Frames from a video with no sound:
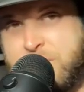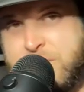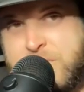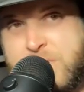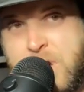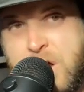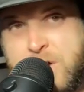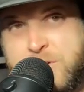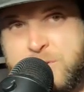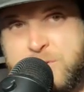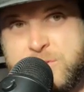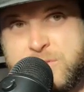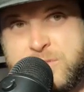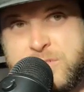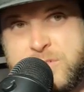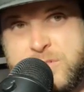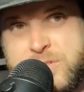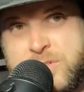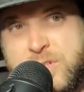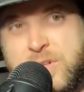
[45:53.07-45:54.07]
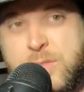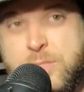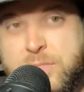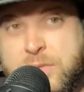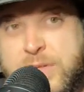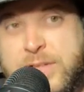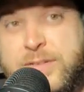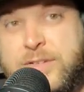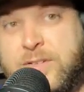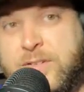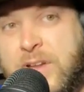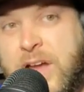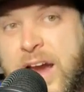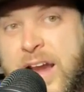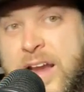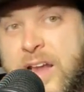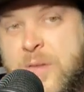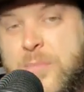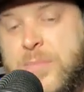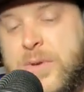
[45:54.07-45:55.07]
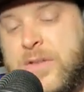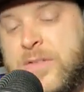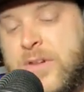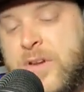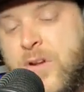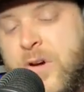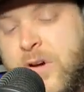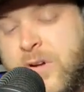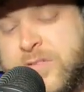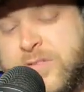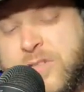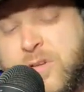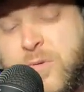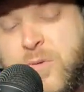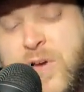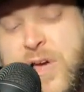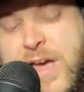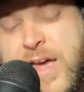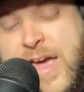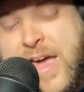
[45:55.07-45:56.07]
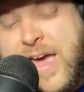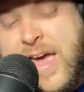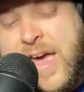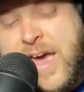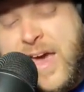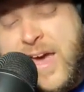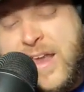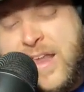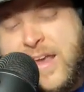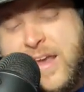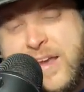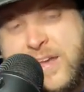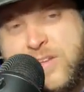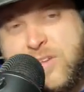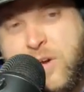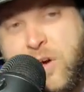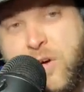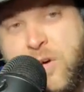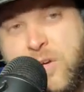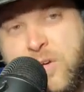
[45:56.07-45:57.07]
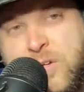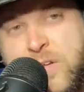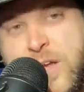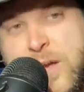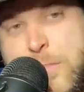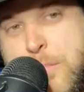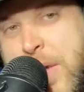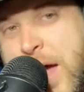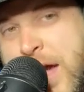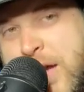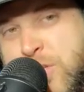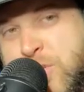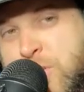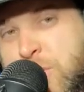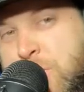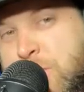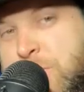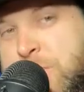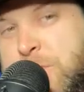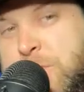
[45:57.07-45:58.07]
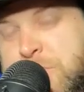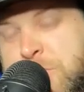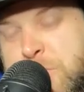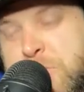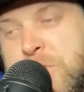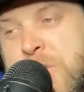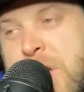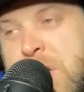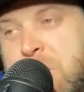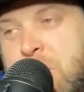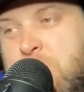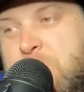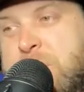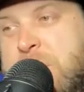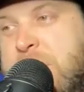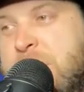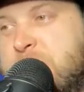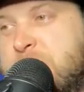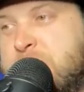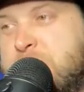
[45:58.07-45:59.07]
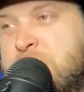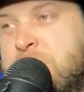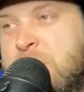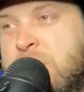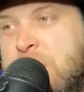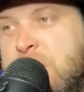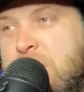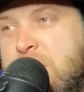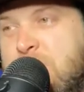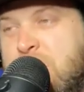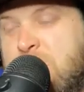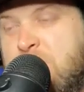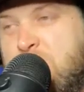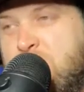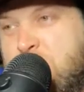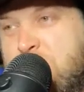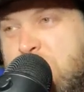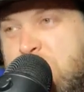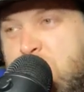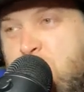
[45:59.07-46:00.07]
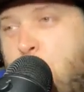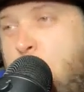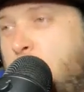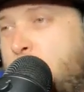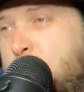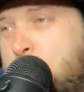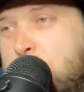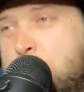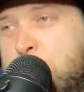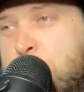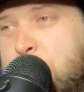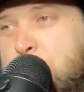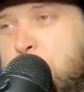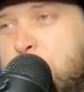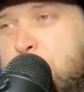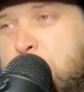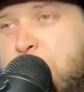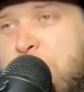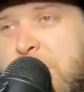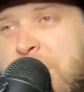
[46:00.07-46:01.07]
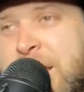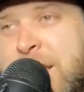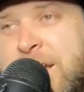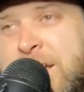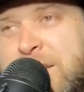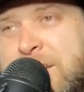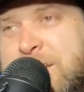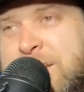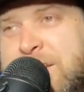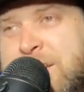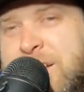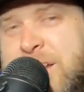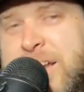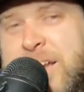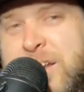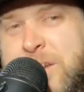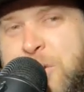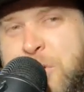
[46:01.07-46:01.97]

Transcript: the Dodgers just to complete their lineup and then also add a dog like Max Scherzer to that rotation with Walker Buehler and Clayton